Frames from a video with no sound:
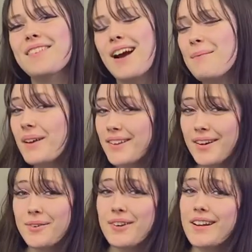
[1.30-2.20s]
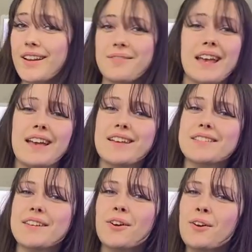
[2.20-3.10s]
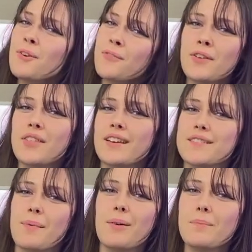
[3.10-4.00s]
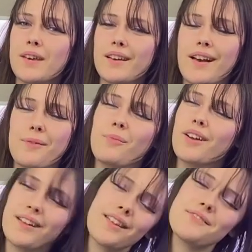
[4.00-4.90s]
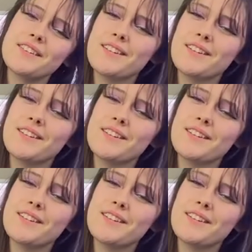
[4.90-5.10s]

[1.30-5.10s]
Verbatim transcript: I'm Elianna Radin, and here are a few things about me and what I love to